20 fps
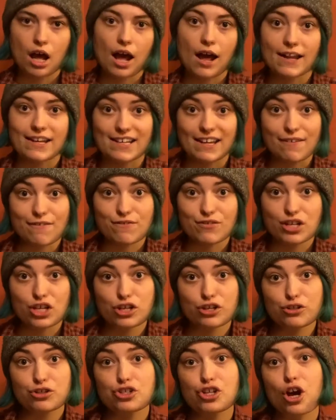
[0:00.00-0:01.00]
And if
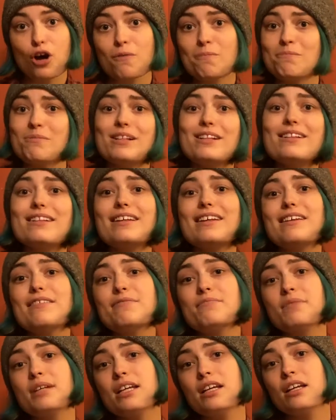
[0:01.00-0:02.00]
you don't believe
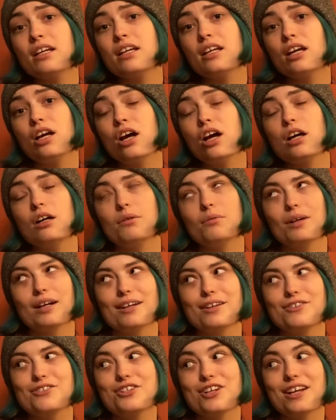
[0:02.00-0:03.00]
me,
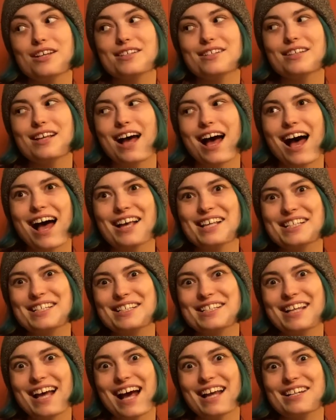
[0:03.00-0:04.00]
well, just ask
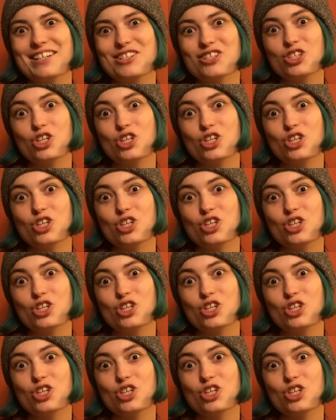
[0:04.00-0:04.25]
Daddy